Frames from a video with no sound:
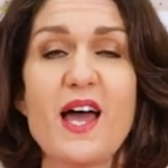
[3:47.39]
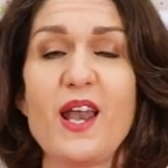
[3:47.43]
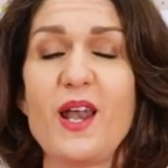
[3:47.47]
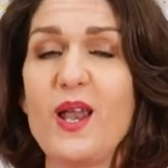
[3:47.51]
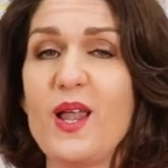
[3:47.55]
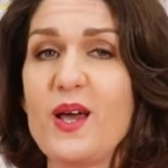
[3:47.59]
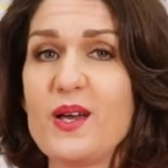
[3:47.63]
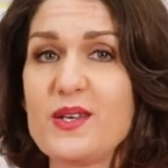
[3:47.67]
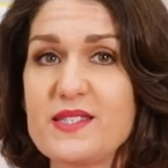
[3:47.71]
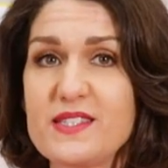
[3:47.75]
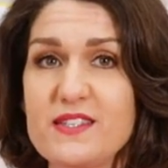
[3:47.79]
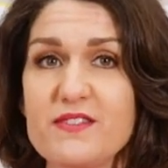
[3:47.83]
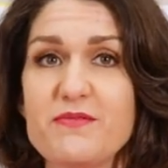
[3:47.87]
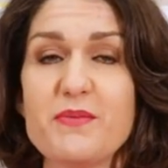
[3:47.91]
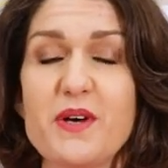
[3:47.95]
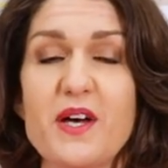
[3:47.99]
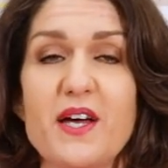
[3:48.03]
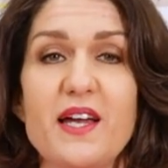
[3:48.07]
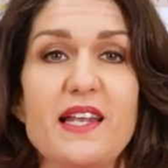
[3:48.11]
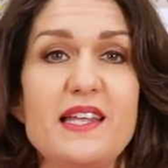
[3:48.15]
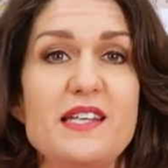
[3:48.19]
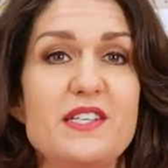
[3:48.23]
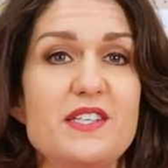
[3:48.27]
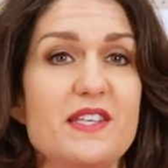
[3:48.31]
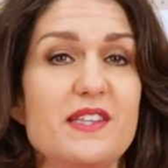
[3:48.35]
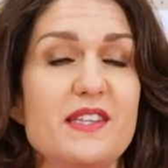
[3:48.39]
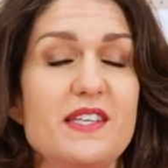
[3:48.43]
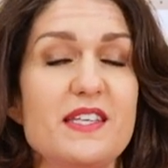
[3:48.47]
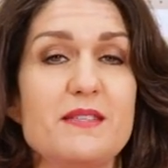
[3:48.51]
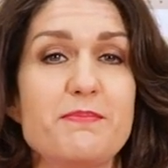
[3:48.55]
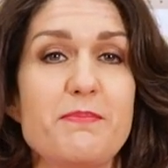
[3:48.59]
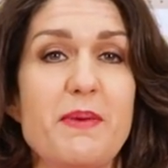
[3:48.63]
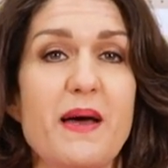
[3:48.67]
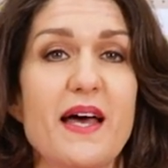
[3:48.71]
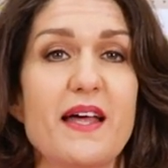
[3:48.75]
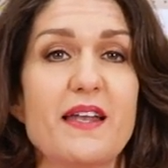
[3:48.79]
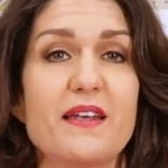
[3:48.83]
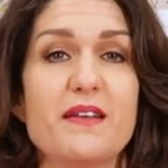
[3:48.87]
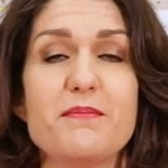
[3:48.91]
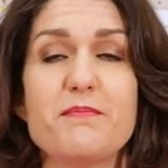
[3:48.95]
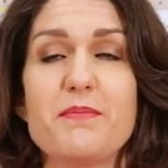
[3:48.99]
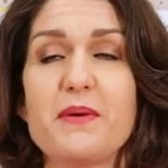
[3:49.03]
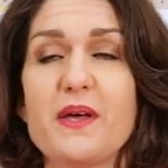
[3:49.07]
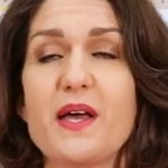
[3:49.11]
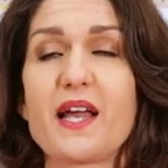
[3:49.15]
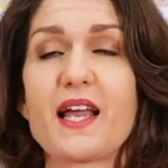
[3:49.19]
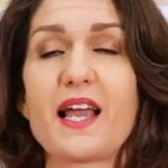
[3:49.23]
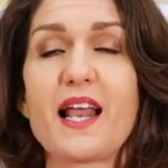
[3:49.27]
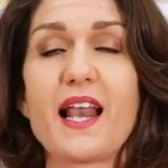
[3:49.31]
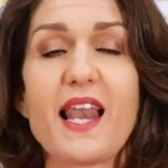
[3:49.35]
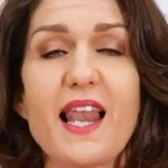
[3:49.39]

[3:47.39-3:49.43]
lots of mileage in this pattern, but a